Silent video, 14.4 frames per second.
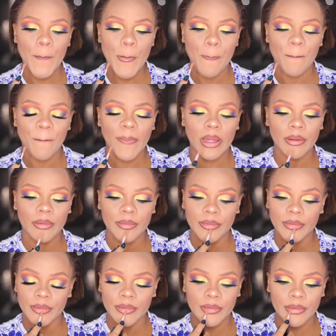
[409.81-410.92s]
it will be in the
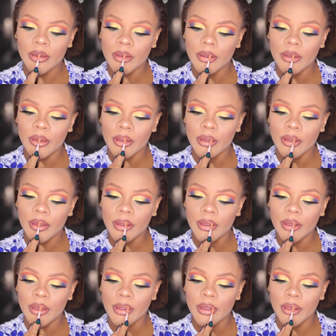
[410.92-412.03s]
description box
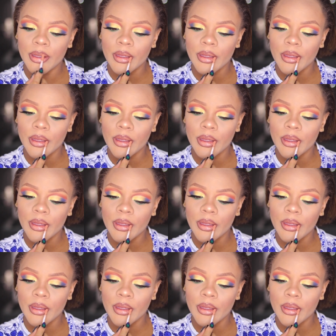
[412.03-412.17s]
below.